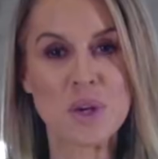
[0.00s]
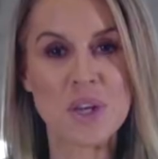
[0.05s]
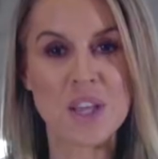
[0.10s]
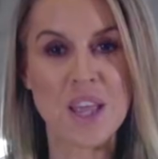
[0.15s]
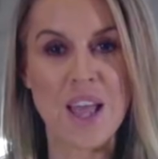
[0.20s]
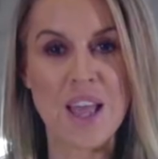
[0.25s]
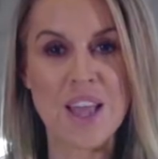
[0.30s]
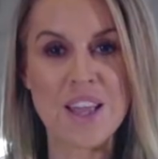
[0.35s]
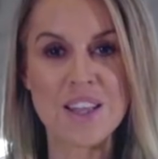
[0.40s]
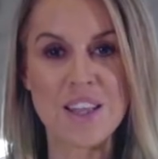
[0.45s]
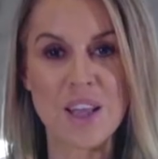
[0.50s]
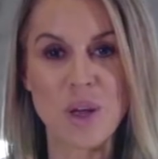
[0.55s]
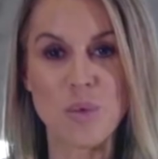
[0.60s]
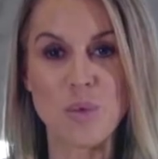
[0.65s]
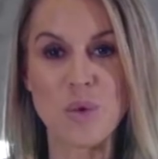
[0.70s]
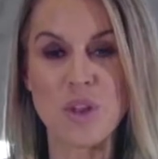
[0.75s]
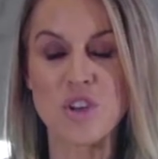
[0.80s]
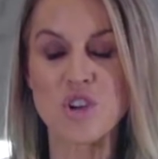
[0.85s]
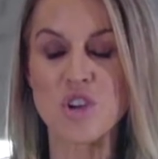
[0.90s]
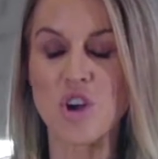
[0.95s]
bundt cake
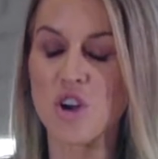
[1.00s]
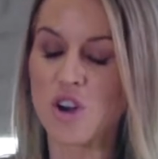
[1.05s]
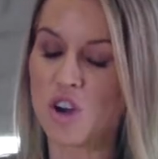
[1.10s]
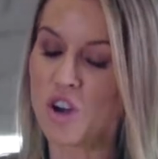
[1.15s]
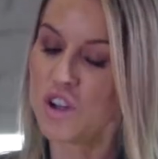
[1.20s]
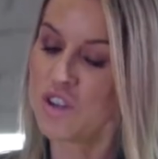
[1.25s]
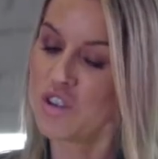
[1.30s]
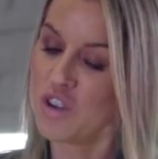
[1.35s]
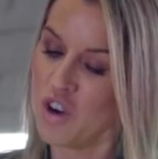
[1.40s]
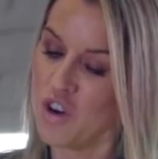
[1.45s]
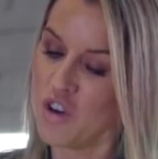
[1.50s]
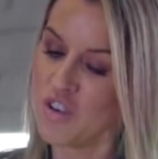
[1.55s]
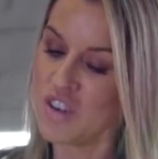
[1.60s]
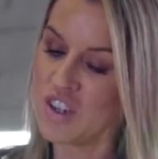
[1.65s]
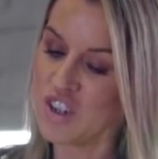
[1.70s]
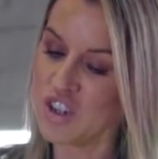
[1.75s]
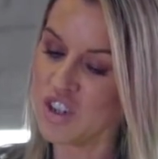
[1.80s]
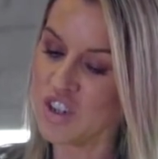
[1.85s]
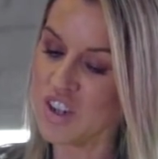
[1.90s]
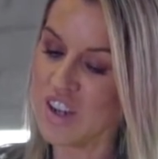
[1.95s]
with chocolate
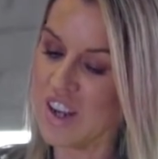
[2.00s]
orange